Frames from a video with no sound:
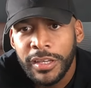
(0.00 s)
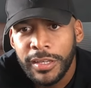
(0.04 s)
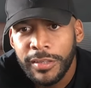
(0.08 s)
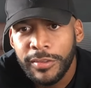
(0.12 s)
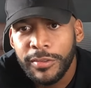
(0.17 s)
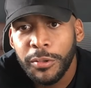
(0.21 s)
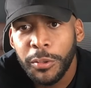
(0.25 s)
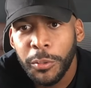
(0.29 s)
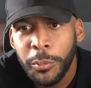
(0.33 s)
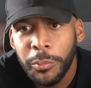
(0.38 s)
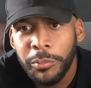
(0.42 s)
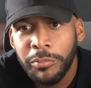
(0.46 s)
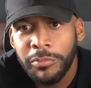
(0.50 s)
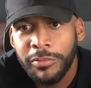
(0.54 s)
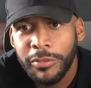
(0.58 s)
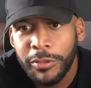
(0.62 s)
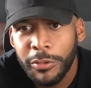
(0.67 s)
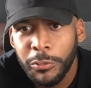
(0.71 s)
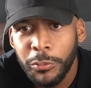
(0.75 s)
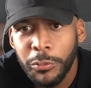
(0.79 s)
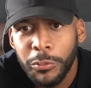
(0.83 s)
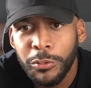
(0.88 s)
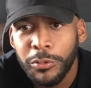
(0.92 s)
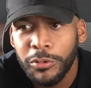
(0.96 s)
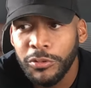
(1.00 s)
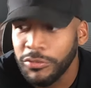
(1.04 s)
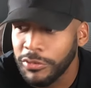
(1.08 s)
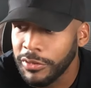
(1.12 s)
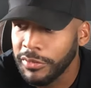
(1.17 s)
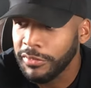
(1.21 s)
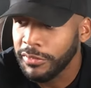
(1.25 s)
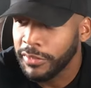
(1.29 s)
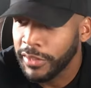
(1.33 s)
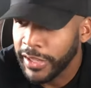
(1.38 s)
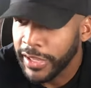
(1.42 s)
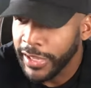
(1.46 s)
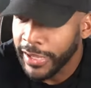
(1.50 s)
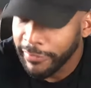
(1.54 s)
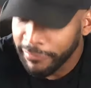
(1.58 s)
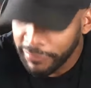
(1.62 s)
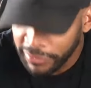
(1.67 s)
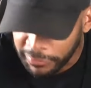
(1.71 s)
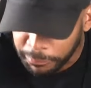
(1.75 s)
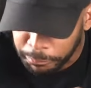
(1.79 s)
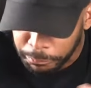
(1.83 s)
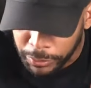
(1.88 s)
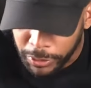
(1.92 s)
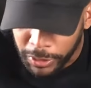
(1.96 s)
So it was cool just to have a